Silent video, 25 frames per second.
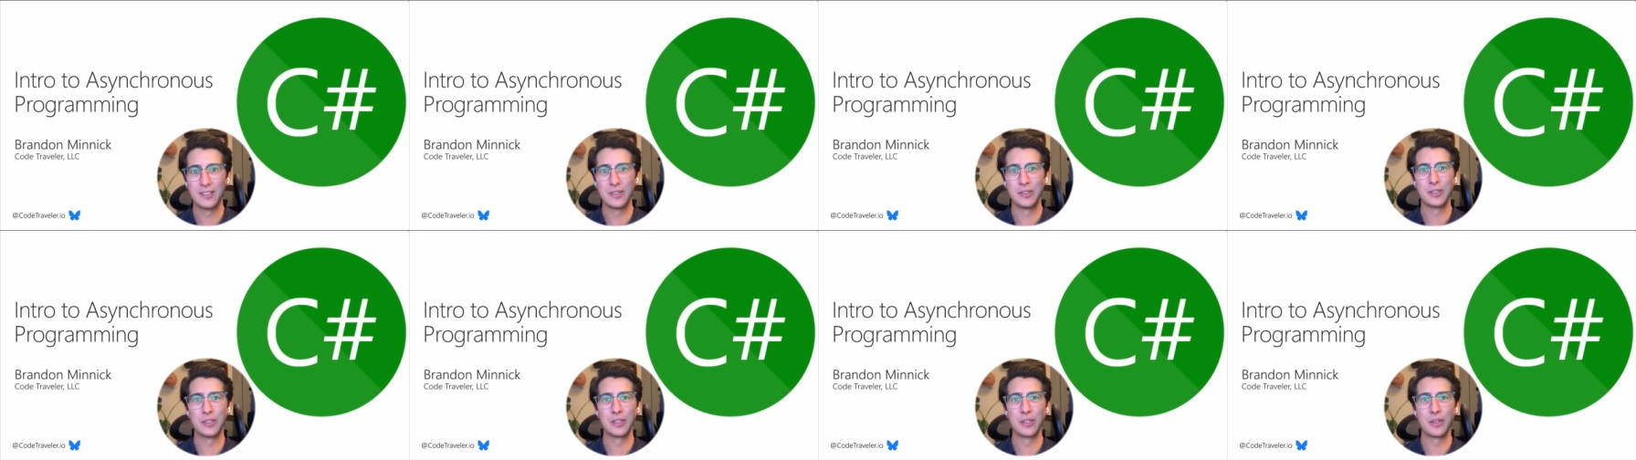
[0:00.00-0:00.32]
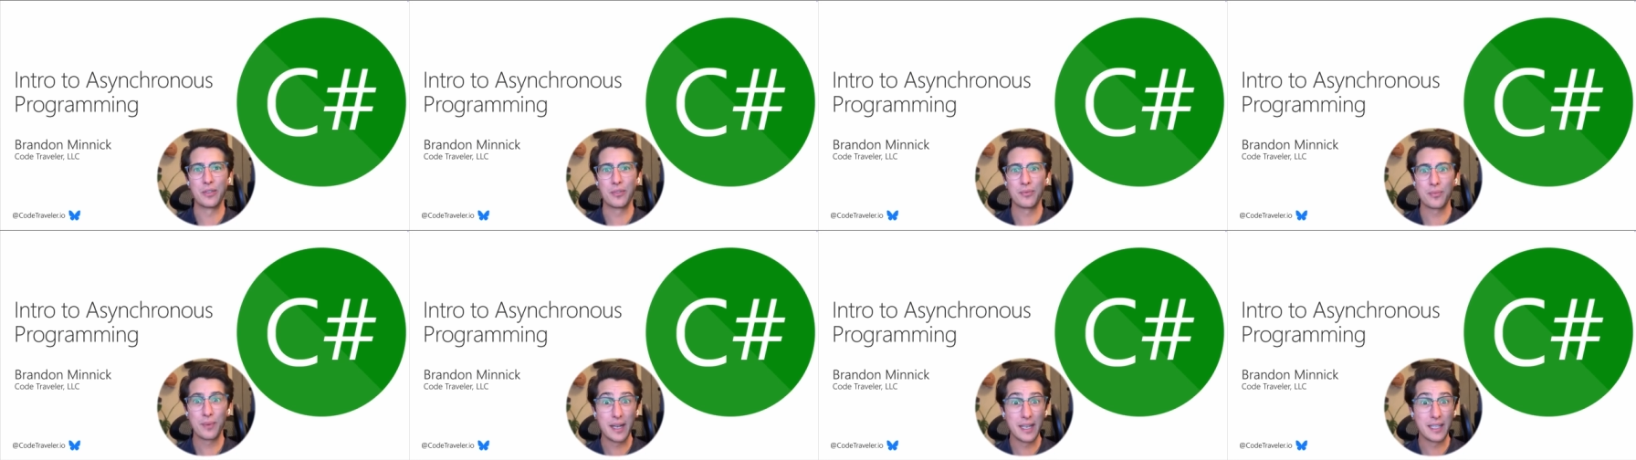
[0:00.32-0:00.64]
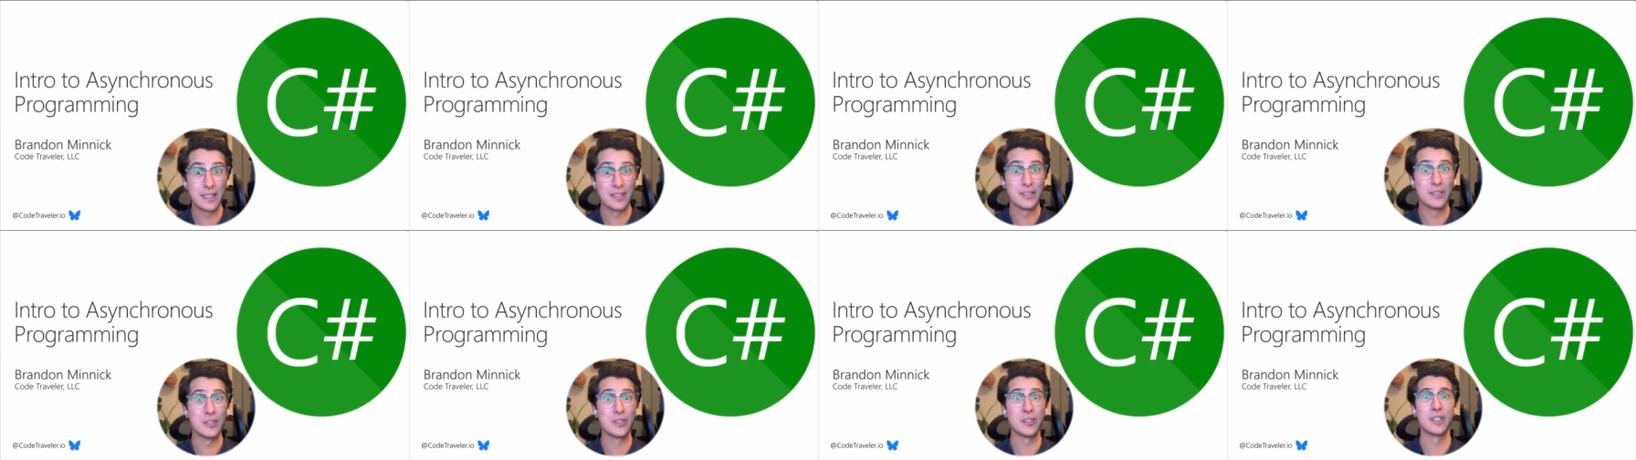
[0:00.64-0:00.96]
using
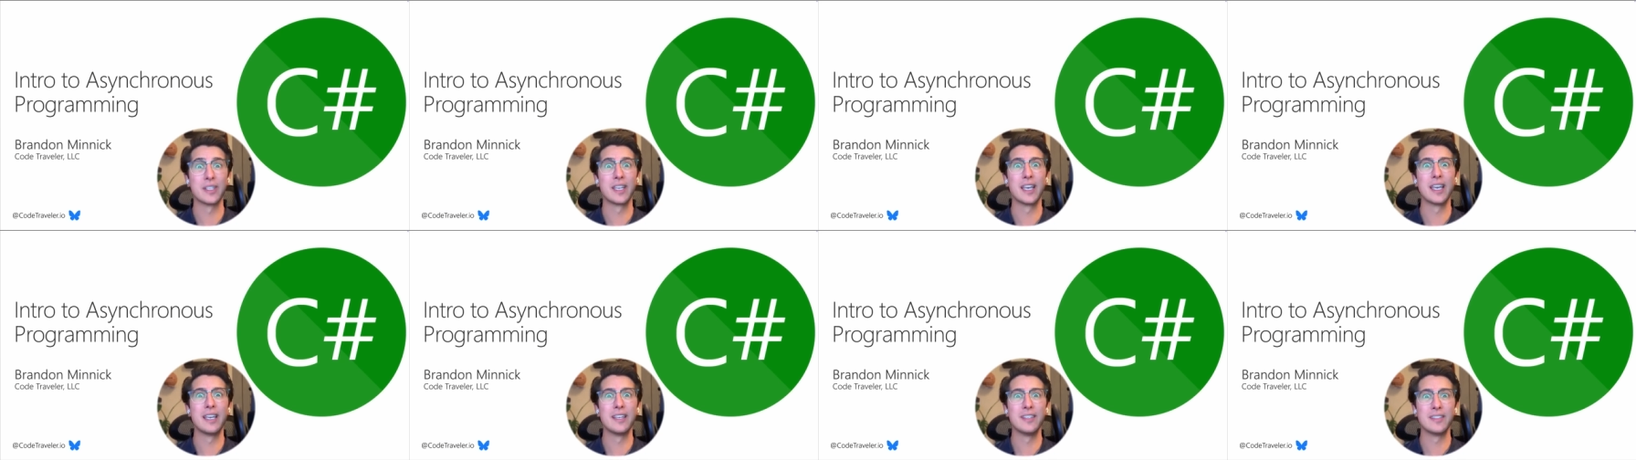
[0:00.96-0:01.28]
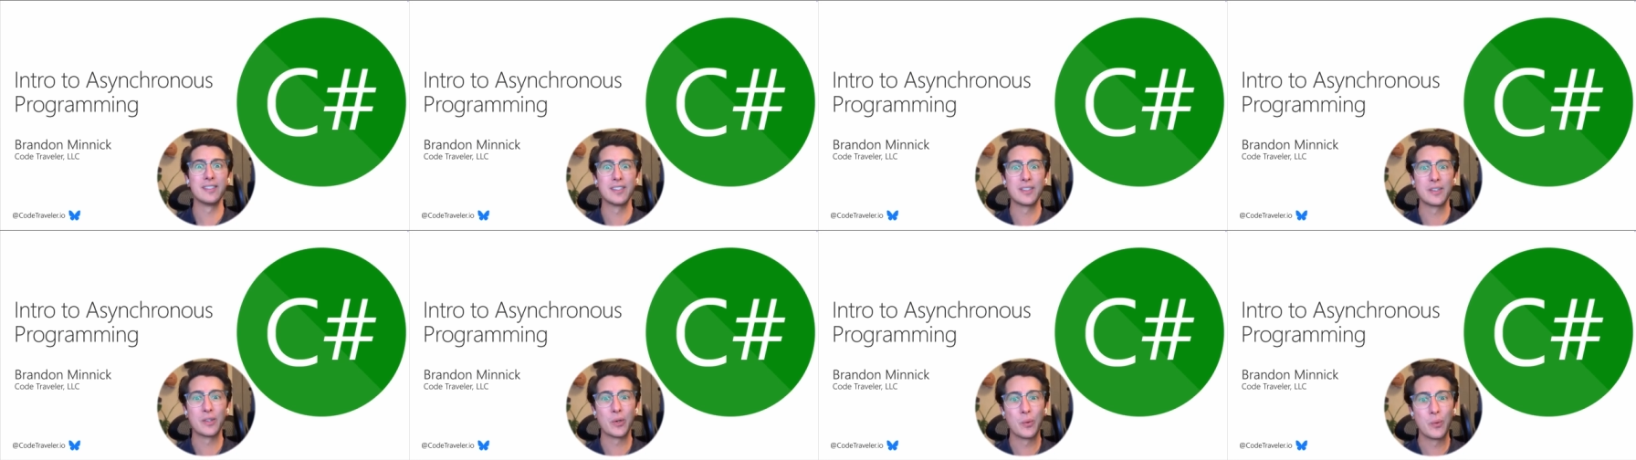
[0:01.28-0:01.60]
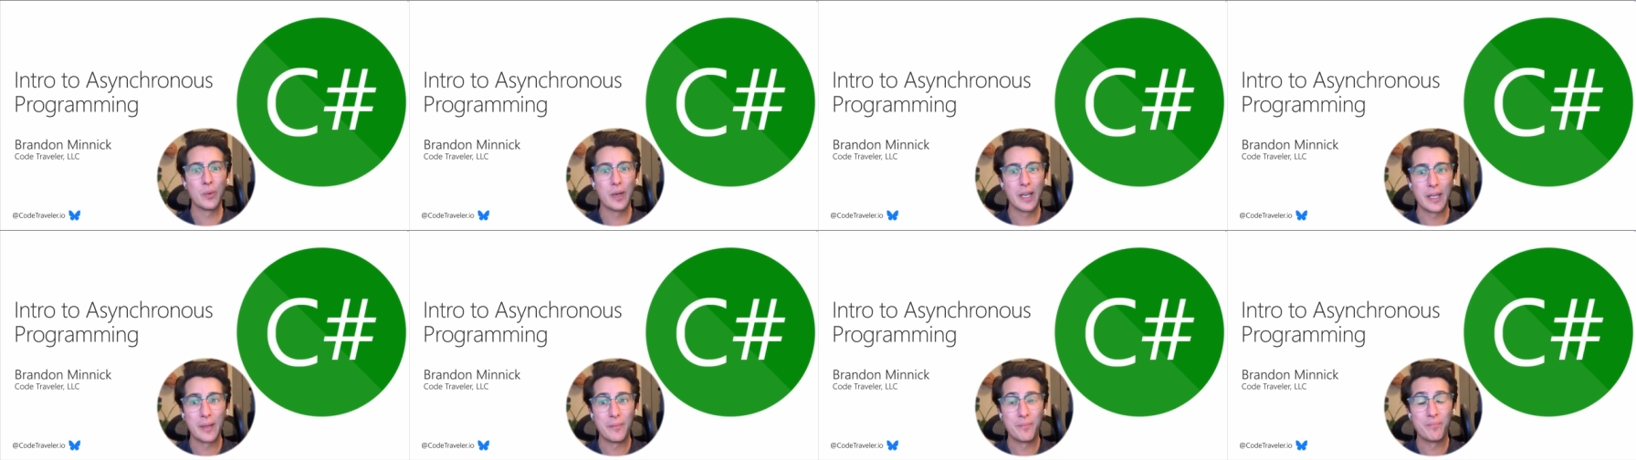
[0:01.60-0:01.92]
threads, using async
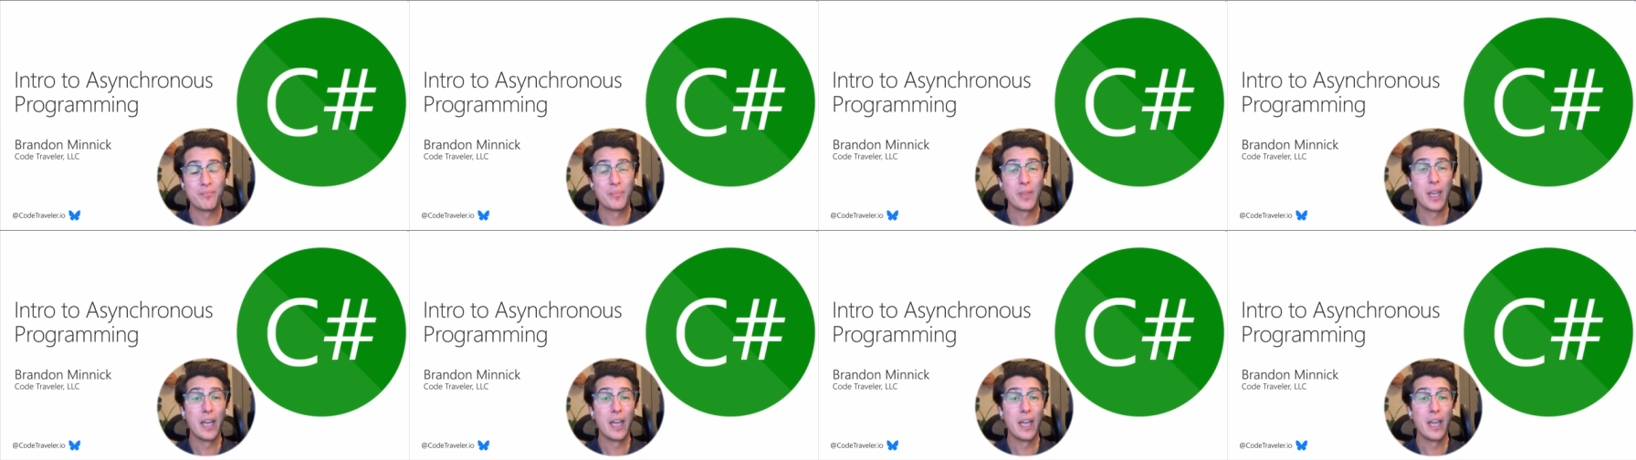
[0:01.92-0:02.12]
await.